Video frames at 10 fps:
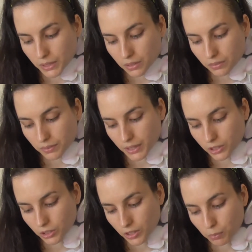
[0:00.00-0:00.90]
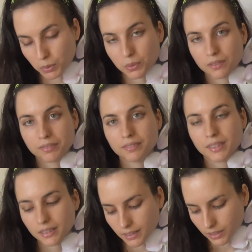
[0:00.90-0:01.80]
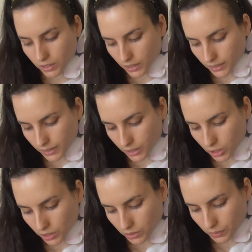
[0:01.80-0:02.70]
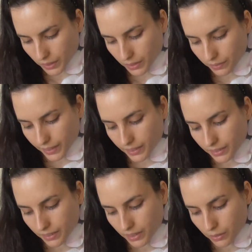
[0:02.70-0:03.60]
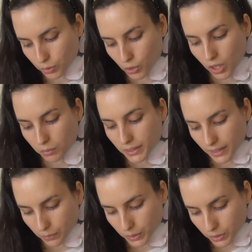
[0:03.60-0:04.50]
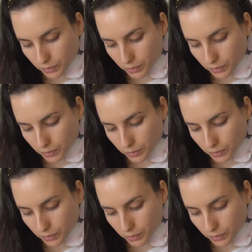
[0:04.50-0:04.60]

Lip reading: the Russian state between the 15th and the 16th century created the need for a common language.